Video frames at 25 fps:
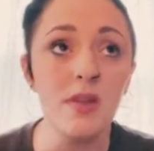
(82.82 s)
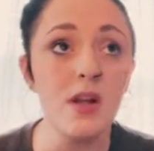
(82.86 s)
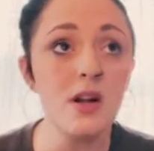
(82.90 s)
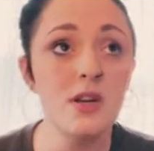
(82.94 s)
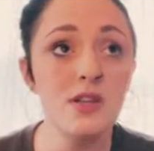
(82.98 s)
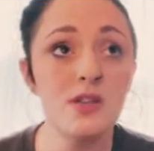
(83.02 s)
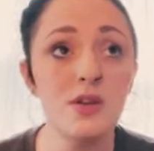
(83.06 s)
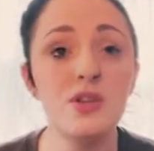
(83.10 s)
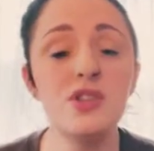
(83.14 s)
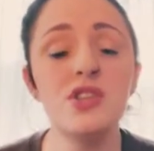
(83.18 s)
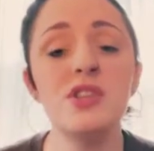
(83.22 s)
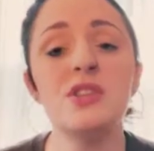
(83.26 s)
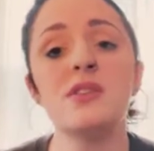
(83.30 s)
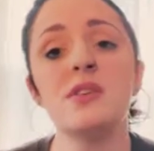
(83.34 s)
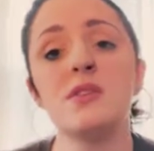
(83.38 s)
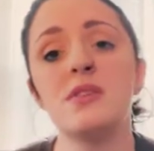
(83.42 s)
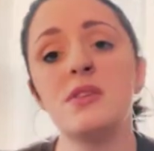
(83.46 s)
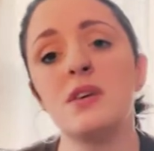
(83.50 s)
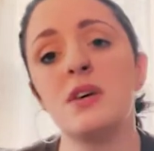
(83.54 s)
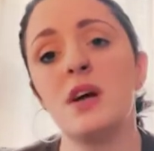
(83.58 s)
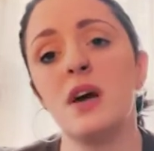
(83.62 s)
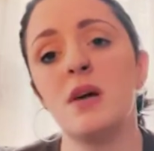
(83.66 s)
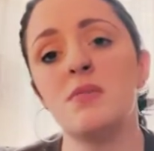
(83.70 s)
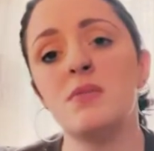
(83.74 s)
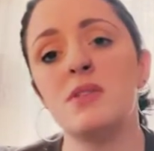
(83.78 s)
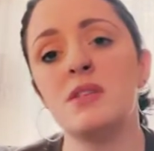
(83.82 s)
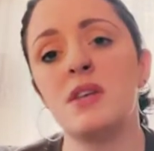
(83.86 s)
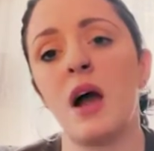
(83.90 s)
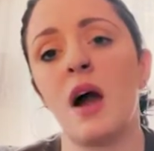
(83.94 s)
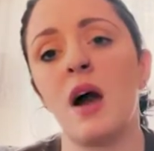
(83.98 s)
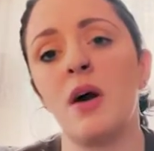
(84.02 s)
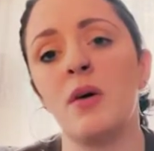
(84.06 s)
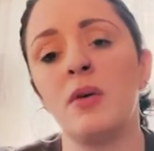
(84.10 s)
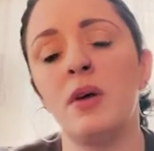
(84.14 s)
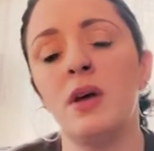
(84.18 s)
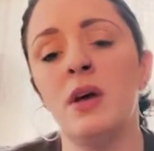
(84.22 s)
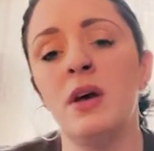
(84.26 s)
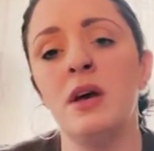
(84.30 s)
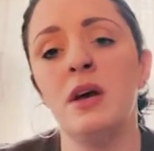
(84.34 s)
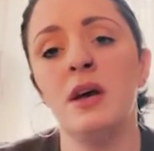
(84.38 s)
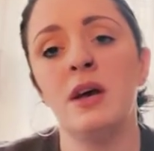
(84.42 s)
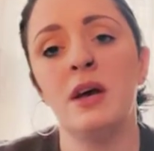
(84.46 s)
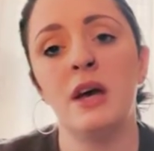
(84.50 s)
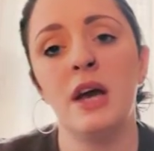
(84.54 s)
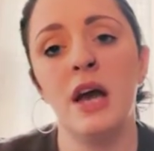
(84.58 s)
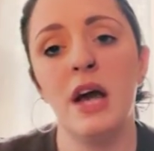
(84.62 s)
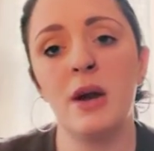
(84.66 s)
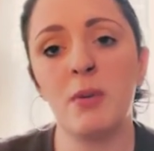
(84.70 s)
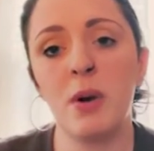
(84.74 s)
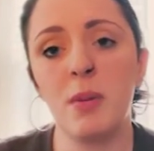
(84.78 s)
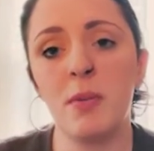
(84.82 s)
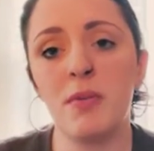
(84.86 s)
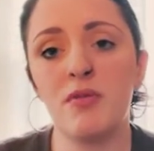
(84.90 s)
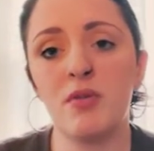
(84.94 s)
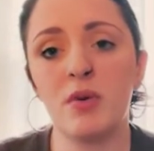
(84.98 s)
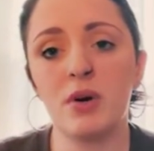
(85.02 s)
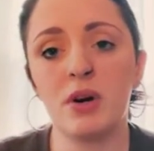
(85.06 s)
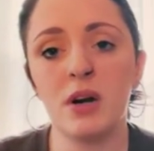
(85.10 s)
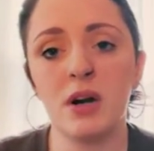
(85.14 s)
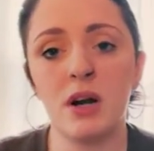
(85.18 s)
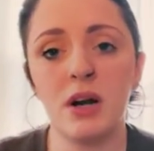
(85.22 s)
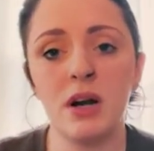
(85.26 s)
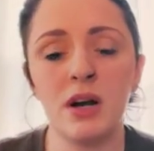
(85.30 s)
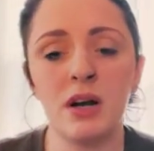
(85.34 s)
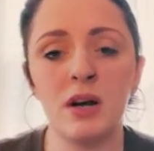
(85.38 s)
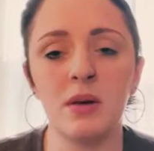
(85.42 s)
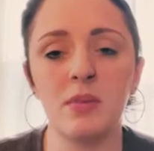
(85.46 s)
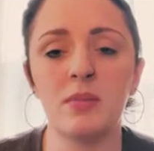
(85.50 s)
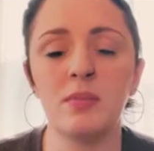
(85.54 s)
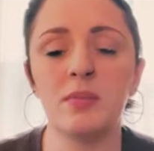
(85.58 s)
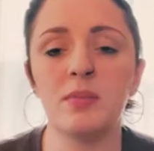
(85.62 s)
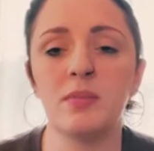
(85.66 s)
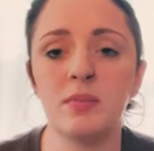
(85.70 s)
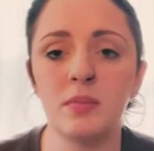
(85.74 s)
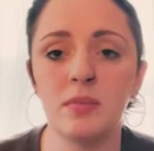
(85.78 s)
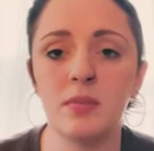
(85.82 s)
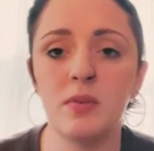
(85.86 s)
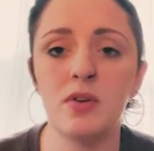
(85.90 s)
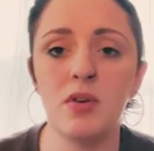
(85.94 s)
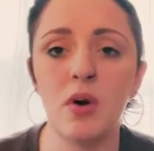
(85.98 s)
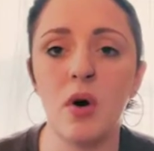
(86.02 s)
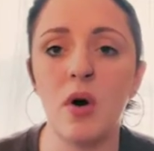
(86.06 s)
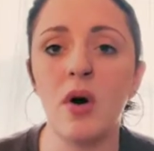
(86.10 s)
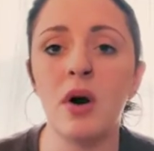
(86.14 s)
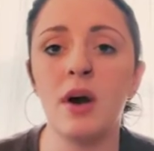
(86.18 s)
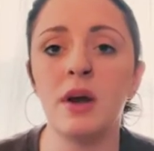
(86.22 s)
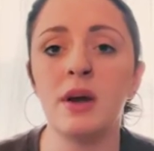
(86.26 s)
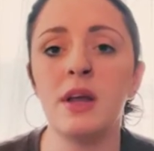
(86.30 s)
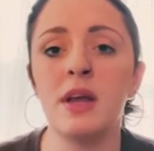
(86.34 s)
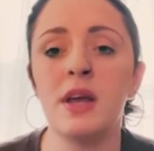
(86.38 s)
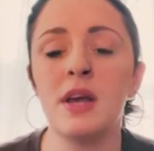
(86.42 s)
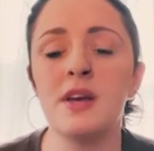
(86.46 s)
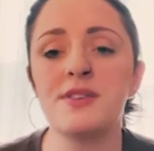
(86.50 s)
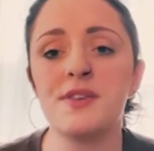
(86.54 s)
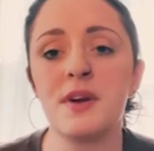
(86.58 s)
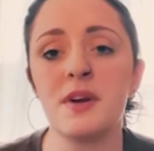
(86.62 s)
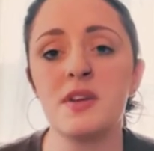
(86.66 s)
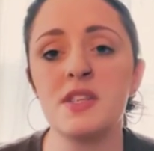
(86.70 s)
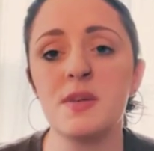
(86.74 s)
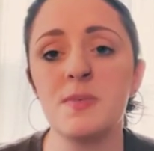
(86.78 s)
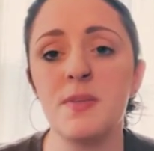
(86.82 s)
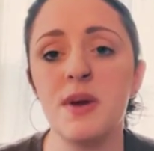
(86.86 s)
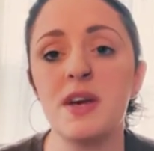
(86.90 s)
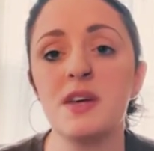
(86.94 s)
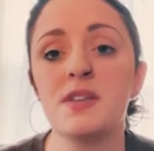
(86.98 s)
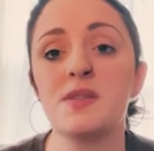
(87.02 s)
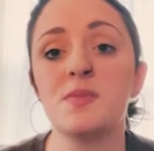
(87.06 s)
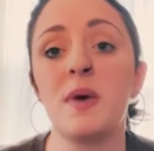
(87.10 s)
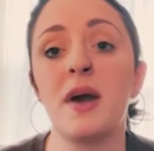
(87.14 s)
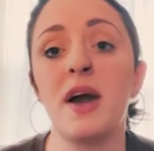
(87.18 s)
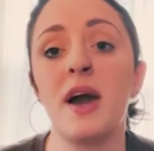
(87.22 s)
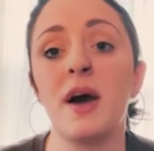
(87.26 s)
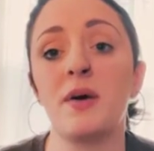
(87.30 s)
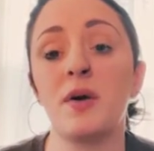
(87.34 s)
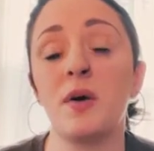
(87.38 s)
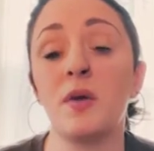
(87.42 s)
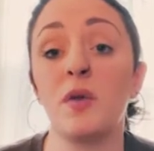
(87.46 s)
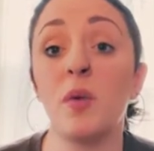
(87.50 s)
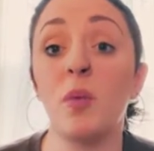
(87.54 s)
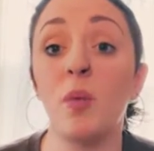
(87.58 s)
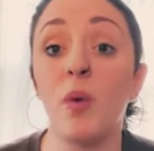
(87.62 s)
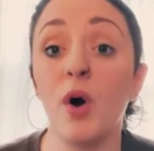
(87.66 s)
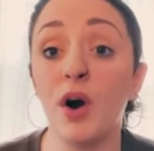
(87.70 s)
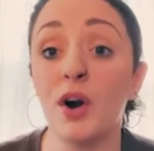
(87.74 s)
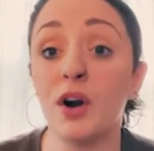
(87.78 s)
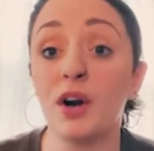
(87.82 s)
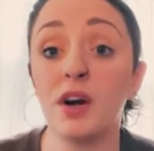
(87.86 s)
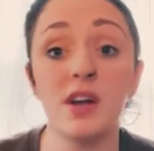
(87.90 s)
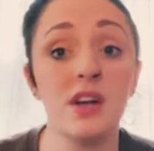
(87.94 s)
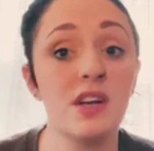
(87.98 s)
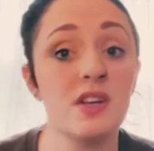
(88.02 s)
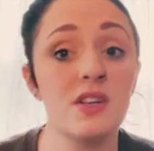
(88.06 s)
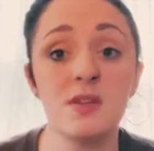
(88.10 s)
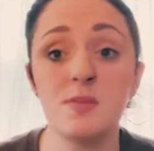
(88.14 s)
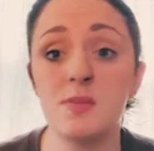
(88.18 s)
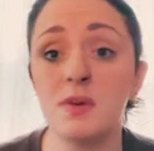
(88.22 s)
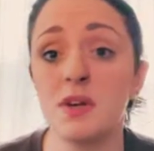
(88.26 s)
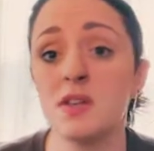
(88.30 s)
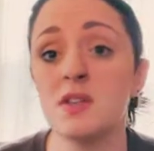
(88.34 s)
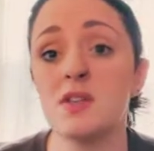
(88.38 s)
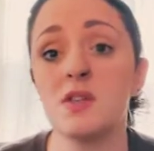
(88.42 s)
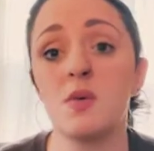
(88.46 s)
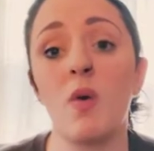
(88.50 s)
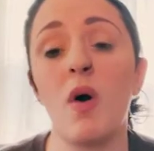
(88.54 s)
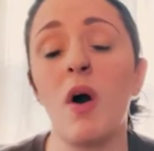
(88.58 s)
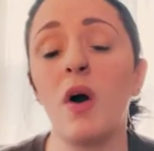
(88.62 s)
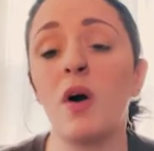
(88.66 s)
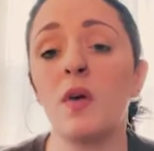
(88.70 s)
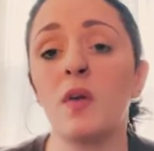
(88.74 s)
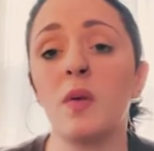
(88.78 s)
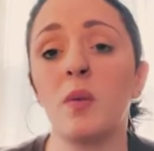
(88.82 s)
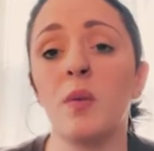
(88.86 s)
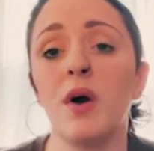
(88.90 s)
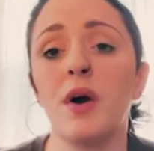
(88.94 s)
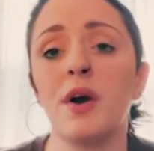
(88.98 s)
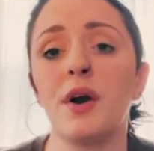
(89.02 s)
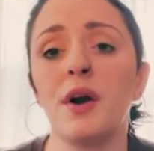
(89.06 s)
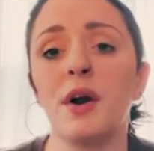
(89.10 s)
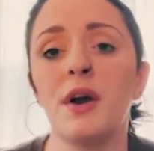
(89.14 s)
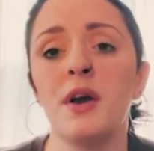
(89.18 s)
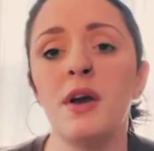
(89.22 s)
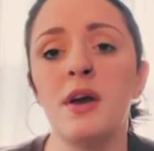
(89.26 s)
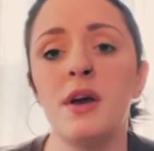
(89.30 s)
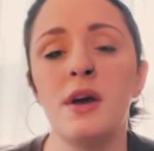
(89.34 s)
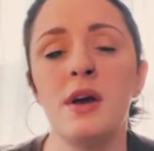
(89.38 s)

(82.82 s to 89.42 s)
So Jesus, he comes down, and right before dawn, he starts to make his way out on the water. He just begins to walk on the water.